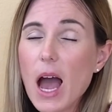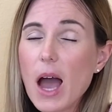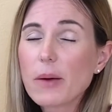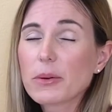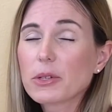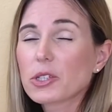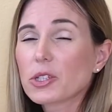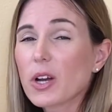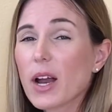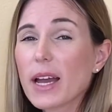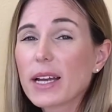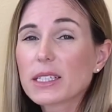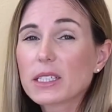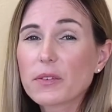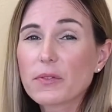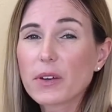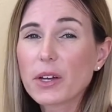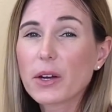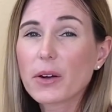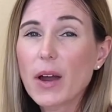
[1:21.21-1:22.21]
I was trying
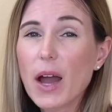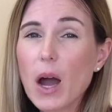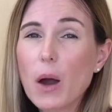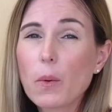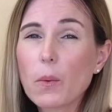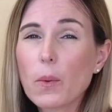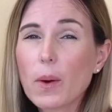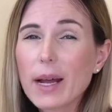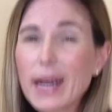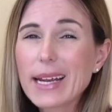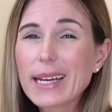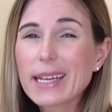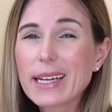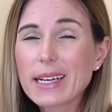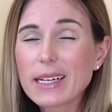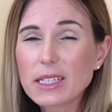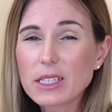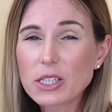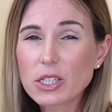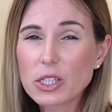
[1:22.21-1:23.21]
to figure out what I
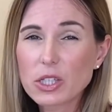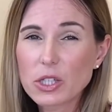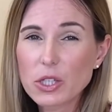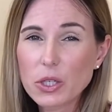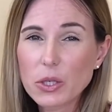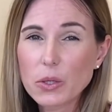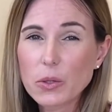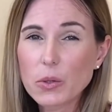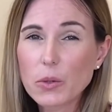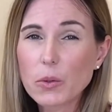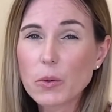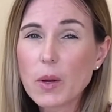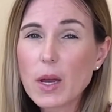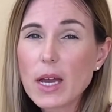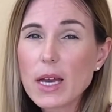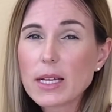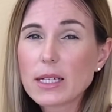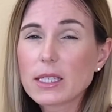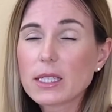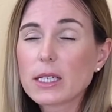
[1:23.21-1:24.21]
needed to do
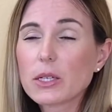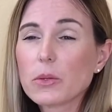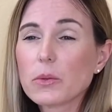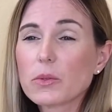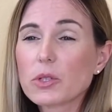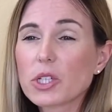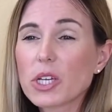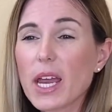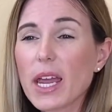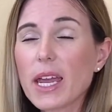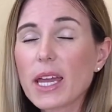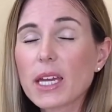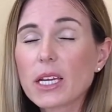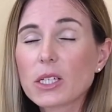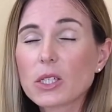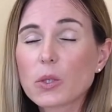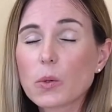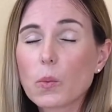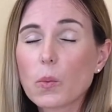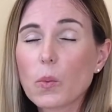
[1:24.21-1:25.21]
to
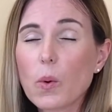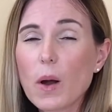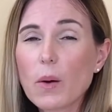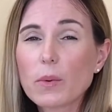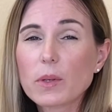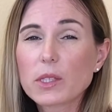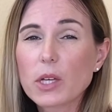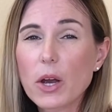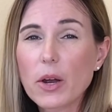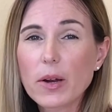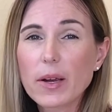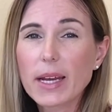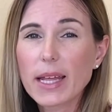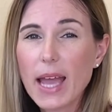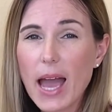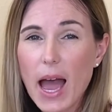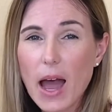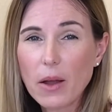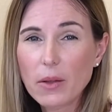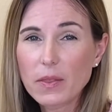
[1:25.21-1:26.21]
change what was
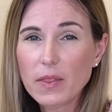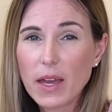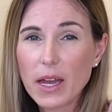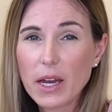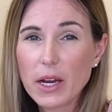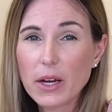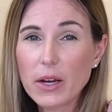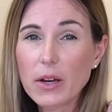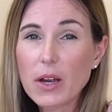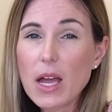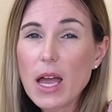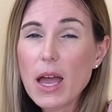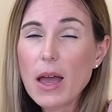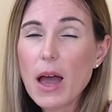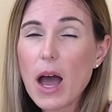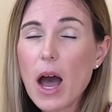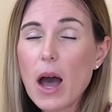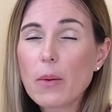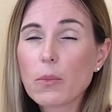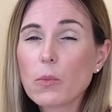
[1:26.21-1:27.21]
already out there,
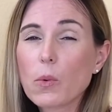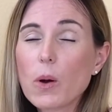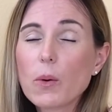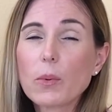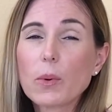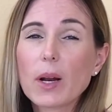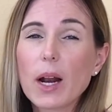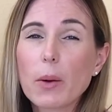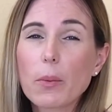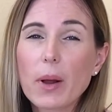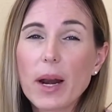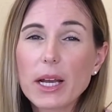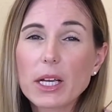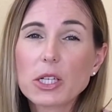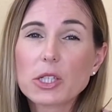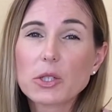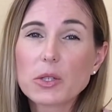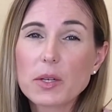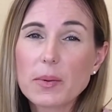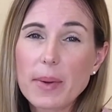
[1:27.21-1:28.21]
what I
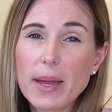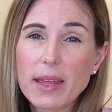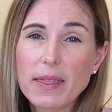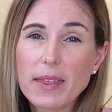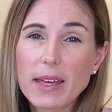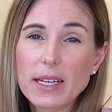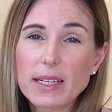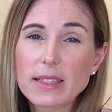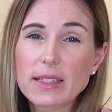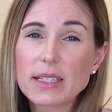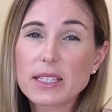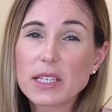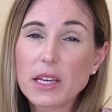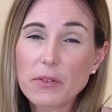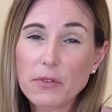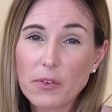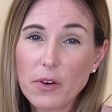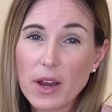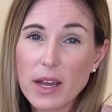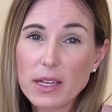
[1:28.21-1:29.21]
could do to make things
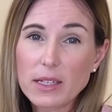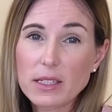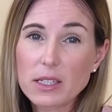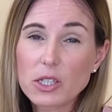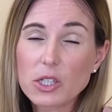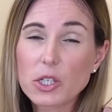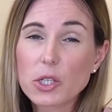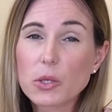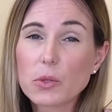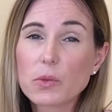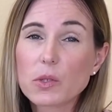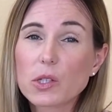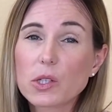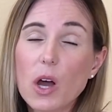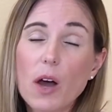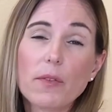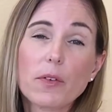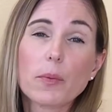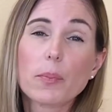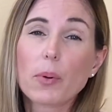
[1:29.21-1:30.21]
different, to
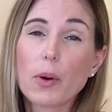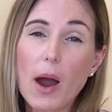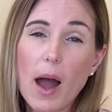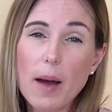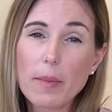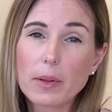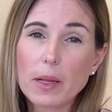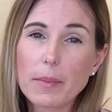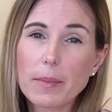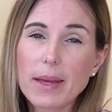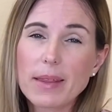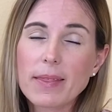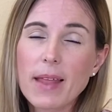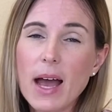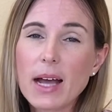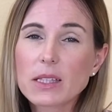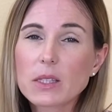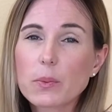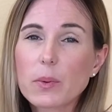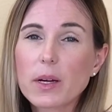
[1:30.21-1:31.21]
solve a problem. And
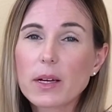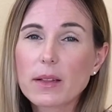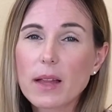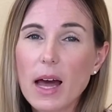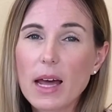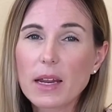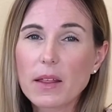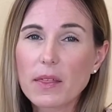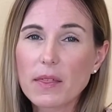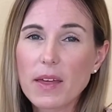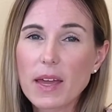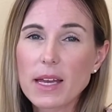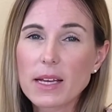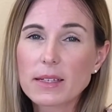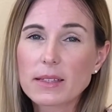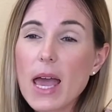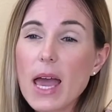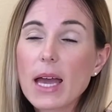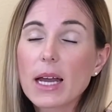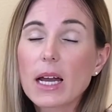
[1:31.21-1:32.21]
that's where a lot of
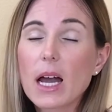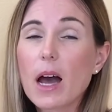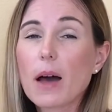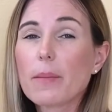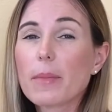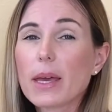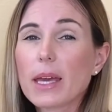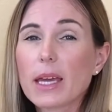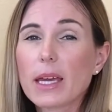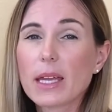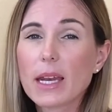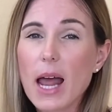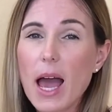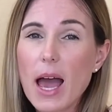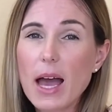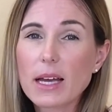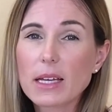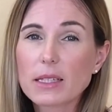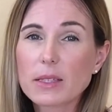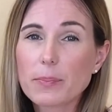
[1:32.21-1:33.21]
things come in
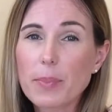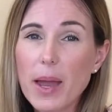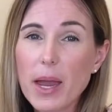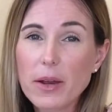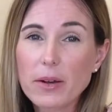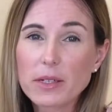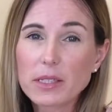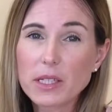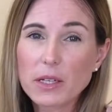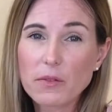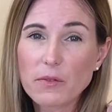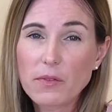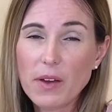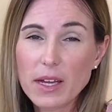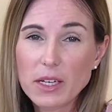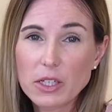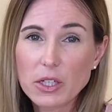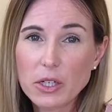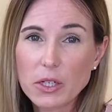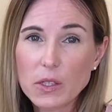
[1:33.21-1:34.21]
as parent
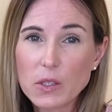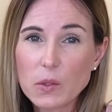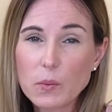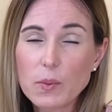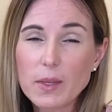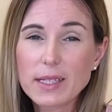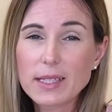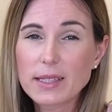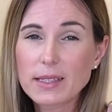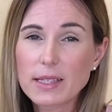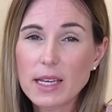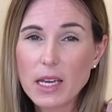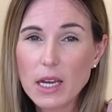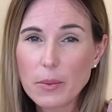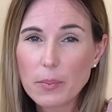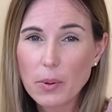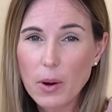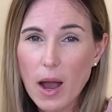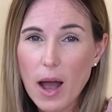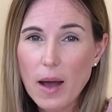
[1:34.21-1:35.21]
inventors. We see
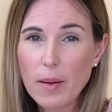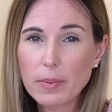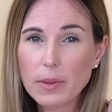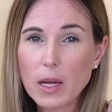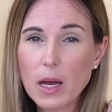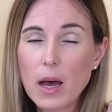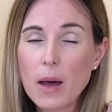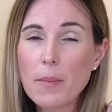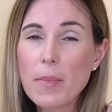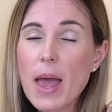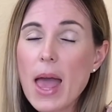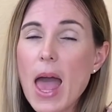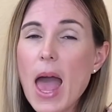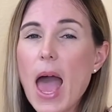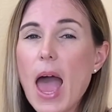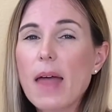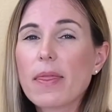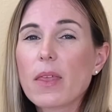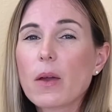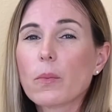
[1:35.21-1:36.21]
a problem
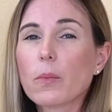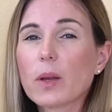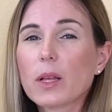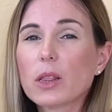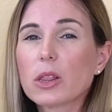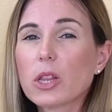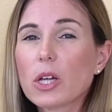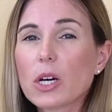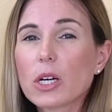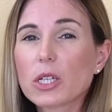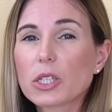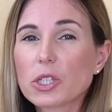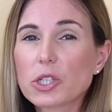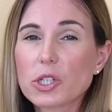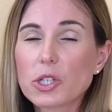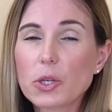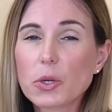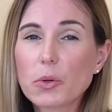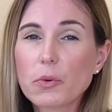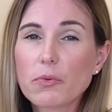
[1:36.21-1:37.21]
and then we look
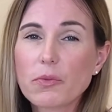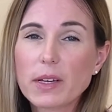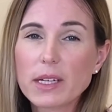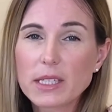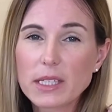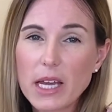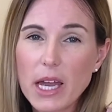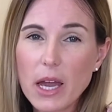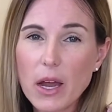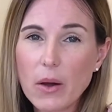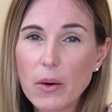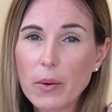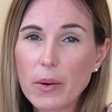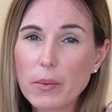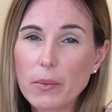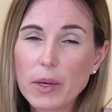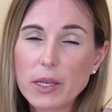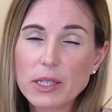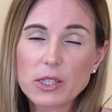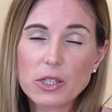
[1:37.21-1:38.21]
to retail
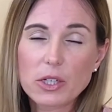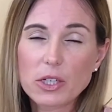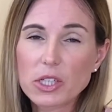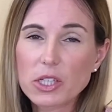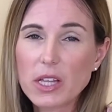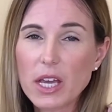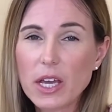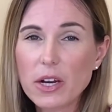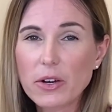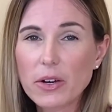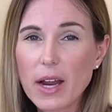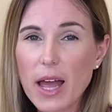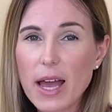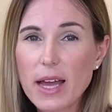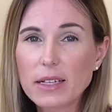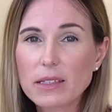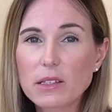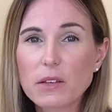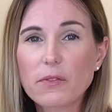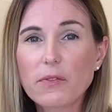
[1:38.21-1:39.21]
and we search the
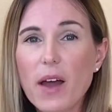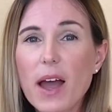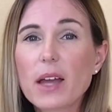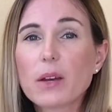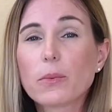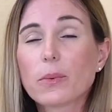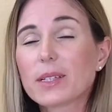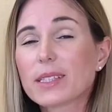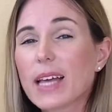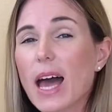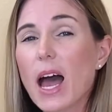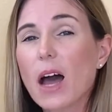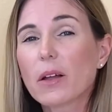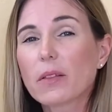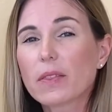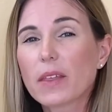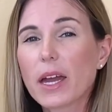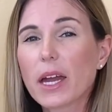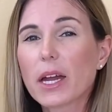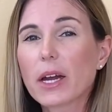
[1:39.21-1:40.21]
internet to find what's
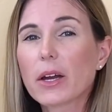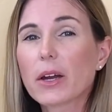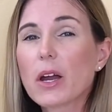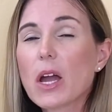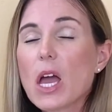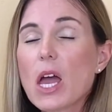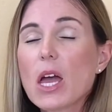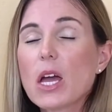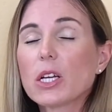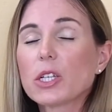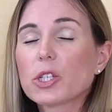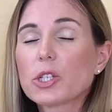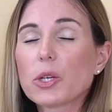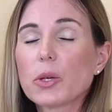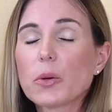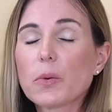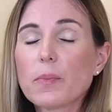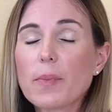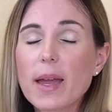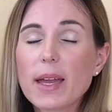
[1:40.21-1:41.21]
out there
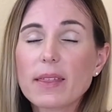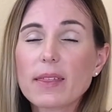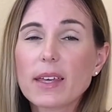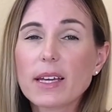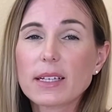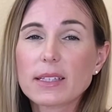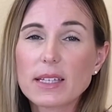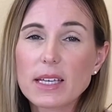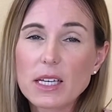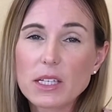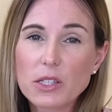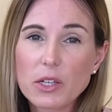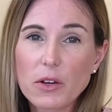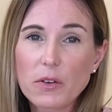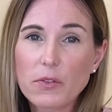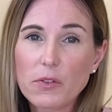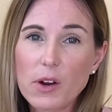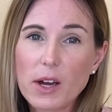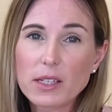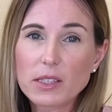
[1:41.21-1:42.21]
to make things
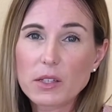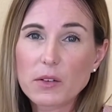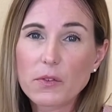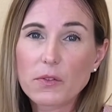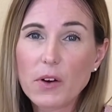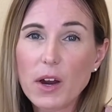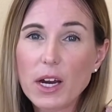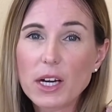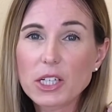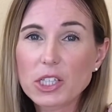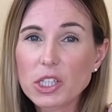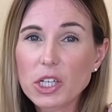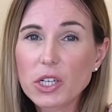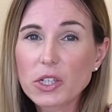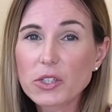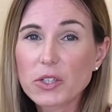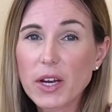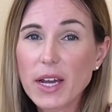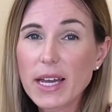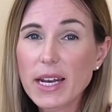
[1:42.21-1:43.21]
easier for us and for our
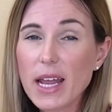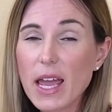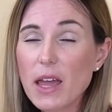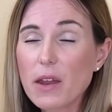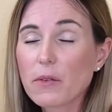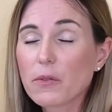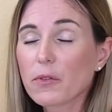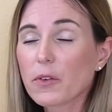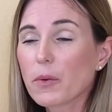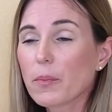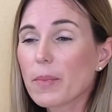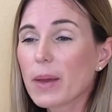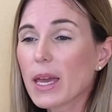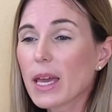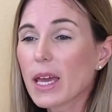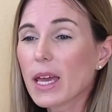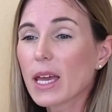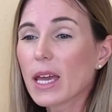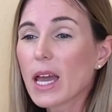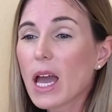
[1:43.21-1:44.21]
children. And for
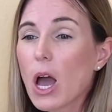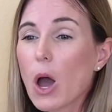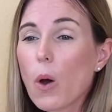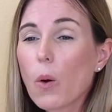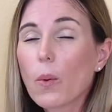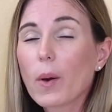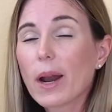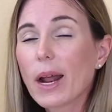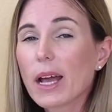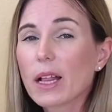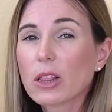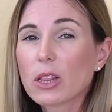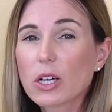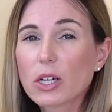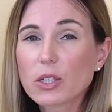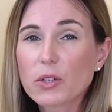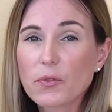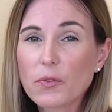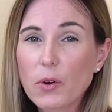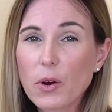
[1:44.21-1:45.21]
me, when I
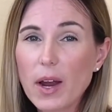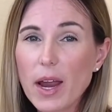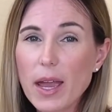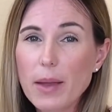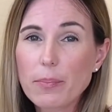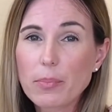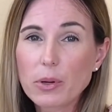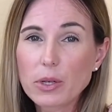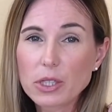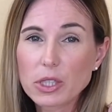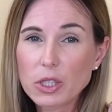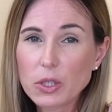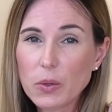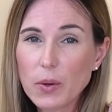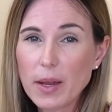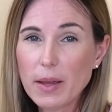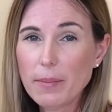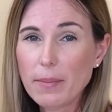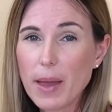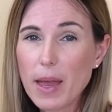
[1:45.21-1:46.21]
looked for a push
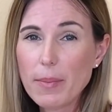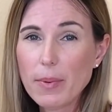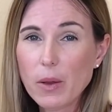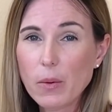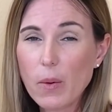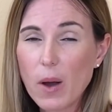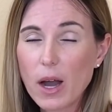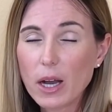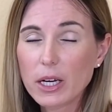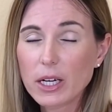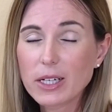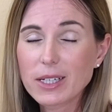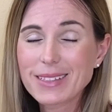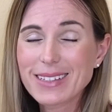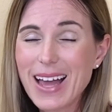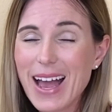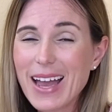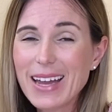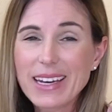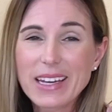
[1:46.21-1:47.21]
toy and baby
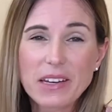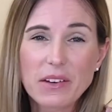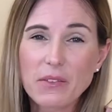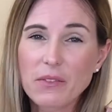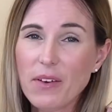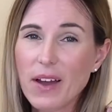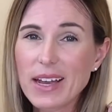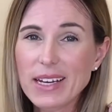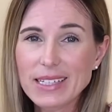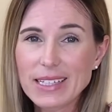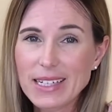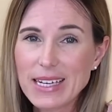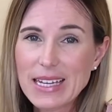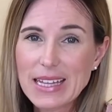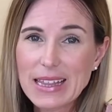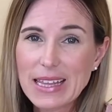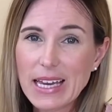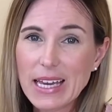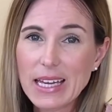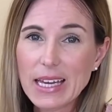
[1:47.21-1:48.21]
walkers, I didn't find
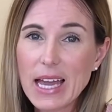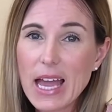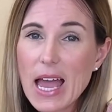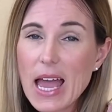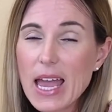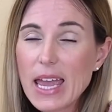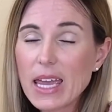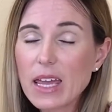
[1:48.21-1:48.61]
anything.